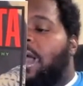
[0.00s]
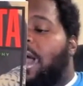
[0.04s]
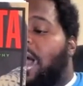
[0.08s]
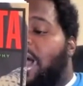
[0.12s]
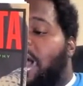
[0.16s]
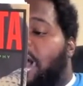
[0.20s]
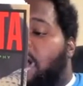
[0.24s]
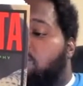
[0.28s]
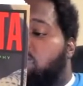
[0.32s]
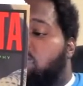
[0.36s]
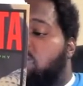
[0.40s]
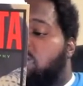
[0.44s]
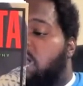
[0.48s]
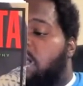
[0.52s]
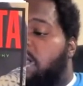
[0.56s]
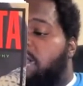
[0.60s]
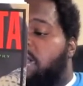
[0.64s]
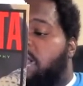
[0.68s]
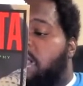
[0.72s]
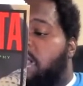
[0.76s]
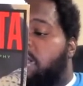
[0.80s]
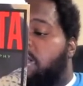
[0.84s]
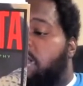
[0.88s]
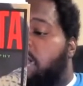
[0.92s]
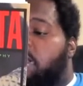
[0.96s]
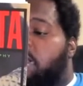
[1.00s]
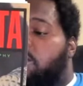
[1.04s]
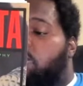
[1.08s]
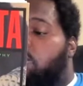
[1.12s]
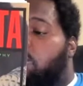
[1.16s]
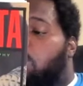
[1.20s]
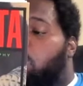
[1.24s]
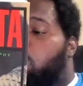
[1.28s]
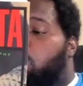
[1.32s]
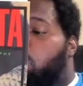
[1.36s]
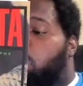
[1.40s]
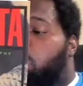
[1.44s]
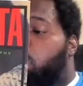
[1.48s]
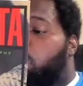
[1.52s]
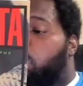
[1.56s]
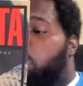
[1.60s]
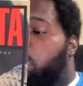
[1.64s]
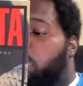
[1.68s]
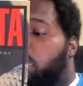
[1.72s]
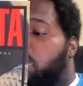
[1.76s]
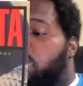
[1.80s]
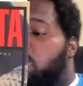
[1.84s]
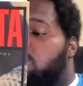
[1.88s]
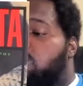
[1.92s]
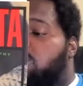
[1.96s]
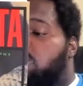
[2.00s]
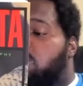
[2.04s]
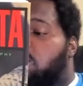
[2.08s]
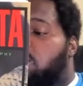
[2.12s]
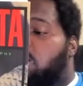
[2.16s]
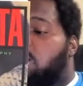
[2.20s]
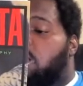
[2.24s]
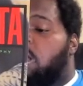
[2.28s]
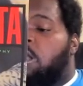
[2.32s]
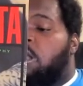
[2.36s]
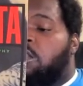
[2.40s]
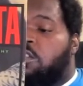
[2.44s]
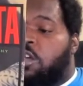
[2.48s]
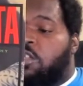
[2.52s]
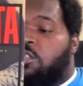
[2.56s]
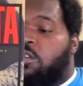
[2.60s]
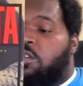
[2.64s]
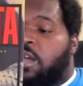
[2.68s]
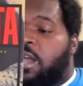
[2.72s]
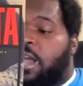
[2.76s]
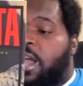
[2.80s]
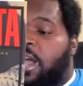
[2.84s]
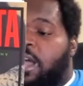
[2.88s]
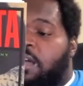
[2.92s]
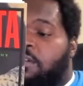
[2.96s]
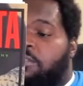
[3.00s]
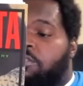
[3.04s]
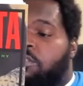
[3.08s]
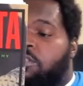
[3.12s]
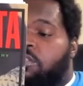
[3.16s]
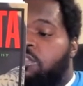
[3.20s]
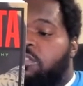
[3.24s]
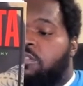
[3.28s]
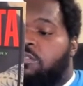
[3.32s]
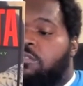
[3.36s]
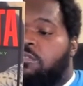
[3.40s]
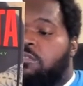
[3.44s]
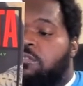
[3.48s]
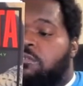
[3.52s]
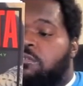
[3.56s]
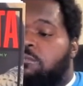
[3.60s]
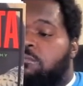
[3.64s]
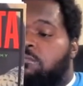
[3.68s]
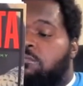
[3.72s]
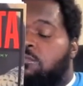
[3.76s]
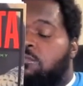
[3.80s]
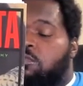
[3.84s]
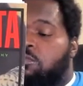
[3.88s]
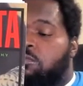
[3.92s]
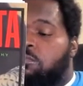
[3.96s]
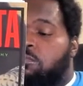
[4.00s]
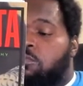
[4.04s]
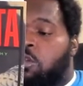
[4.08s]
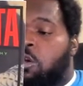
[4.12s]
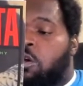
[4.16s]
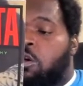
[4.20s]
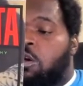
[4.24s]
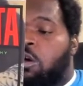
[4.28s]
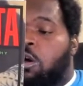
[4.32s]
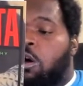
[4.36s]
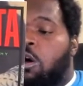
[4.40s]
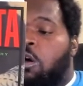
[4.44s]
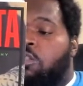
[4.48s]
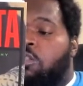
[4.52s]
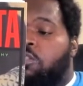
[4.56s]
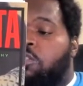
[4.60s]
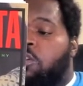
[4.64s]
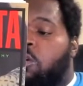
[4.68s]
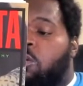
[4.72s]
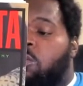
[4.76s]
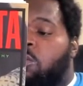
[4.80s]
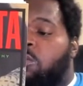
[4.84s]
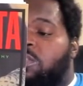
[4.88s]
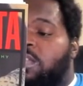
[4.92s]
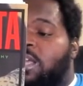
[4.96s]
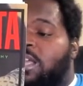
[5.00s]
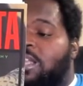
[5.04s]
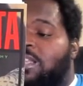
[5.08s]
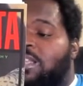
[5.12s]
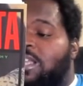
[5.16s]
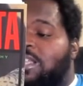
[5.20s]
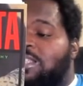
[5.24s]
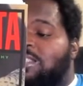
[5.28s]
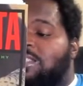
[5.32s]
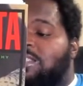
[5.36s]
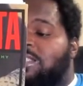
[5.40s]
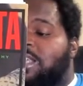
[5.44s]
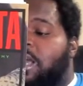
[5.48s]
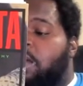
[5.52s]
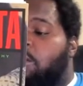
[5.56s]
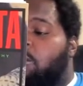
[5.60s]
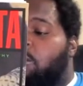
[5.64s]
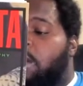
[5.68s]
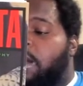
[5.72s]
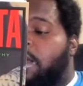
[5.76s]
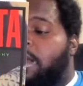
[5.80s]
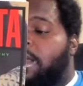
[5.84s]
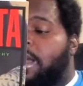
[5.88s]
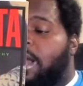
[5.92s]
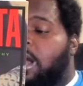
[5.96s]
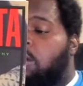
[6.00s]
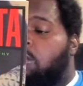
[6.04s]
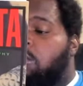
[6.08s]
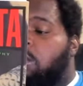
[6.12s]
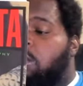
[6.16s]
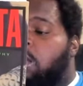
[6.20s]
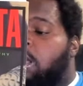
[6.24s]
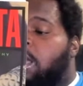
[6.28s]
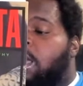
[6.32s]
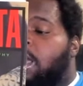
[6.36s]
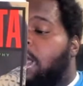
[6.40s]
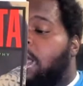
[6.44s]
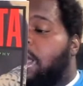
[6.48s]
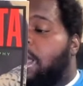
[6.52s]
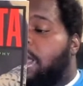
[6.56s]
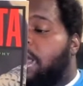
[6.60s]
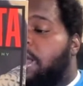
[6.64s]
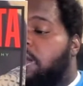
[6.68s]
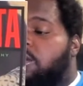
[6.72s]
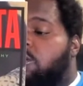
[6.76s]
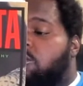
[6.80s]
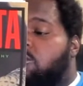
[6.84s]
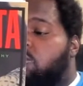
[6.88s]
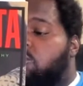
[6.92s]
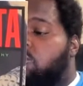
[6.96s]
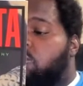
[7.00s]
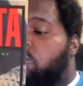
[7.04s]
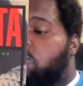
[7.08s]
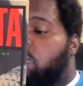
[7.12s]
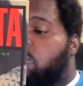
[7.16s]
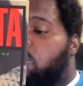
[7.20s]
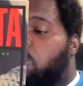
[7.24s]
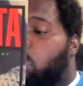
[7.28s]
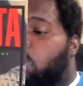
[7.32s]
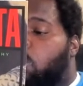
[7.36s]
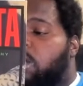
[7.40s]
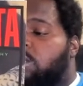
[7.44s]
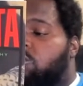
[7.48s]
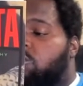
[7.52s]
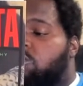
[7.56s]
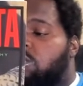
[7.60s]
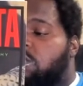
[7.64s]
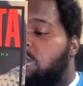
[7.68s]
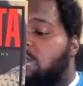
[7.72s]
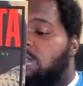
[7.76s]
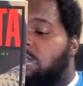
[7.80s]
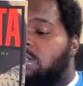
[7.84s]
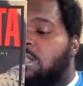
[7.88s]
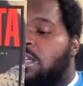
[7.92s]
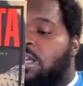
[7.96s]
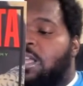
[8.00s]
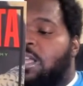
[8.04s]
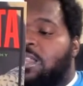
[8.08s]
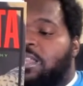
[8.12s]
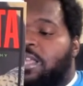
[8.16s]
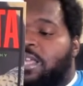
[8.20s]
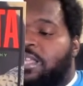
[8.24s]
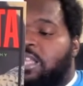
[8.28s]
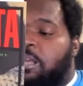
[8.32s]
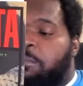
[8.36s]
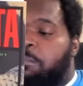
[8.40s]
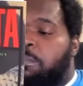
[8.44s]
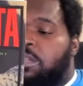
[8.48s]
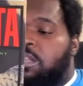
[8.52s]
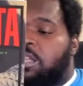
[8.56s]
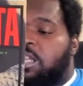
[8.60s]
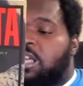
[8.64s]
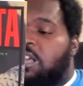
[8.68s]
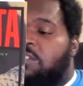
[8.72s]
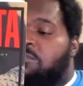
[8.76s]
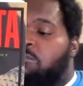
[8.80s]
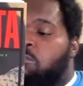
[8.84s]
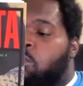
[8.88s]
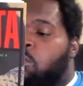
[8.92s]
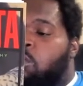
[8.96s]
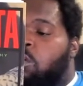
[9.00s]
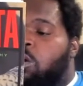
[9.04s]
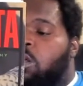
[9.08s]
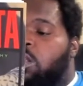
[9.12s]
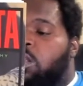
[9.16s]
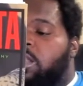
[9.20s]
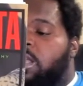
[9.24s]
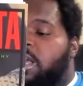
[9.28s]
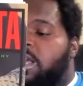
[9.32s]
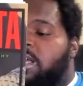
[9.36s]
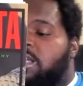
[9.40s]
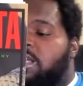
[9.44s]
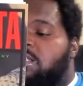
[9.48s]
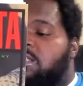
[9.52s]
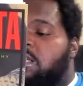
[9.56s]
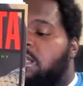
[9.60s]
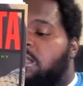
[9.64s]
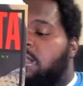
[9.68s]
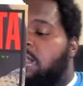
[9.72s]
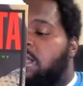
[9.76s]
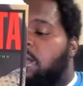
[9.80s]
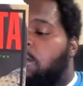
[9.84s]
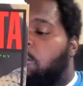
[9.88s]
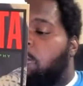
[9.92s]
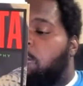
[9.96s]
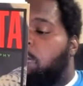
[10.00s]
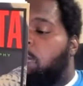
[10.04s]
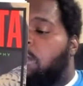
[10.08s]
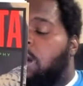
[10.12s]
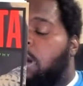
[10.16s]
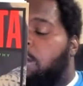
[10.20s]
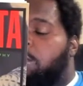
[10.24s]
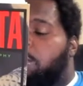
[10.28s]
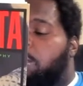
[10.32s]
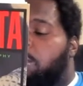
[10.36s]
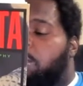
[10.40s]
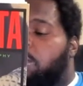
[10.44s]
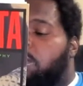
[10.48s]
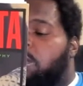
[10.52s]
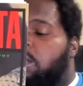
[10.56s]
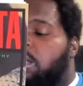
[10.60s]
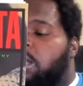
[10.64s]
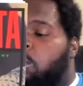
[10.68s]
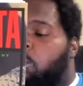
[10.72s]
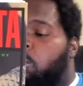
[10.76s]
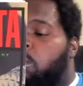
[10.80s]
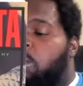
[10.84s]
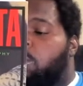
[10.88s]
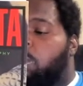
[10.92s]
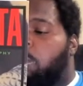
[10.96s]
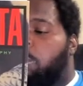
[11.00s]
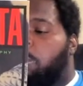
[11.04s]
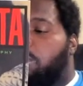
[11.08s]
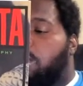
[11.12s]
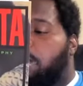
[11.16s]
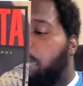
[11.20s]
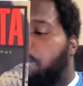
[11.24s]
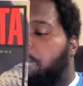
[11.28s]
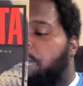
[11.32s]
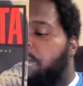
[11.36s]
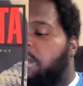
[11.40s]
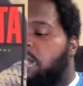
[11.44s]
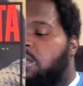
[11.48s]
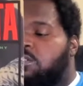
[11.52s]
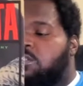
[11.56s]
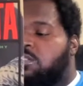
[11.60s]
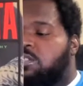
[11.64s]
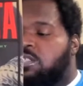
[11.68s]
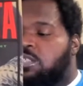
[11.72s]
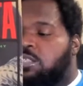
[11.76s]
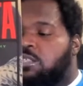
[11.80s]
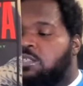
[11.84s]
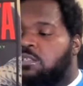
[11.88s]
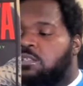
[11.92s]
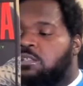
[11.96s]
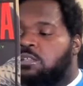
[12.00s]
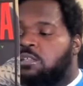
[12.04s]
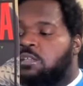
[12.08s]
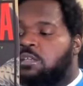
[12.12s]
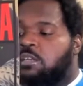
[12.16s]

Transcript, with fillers: Half said they, they thought we're, we were guilty. The other half, though, although they didn't say it right out, answered questions like they believed more or less they were probably that we were probably guilty.